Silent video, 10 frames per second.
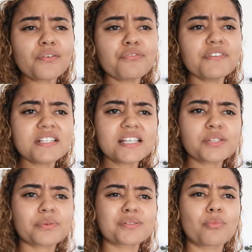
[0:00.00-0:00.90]

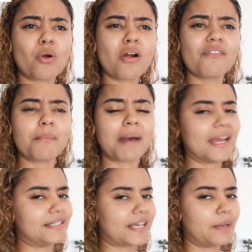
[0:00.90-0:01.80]
Physics was more of a
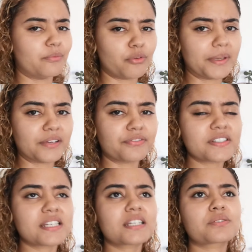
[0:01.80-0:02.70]
mind game for me.
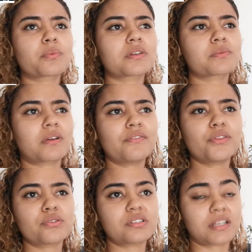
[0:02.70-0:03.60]
Physics was one of
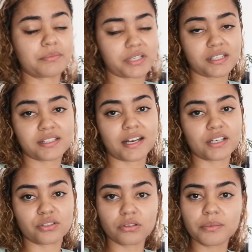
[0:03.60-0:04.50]
those subjects that I
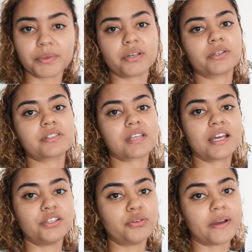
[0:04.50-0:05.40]
took because
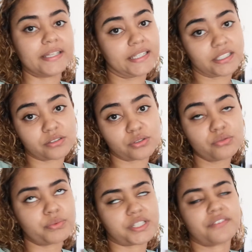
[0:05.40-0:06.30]
I knew I needed
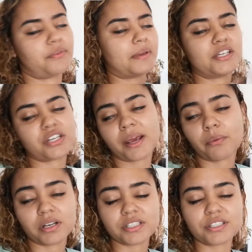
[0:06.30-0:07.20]
to, whichever major I
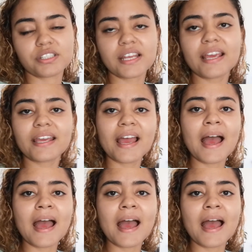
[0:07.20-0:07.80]
wanted to take.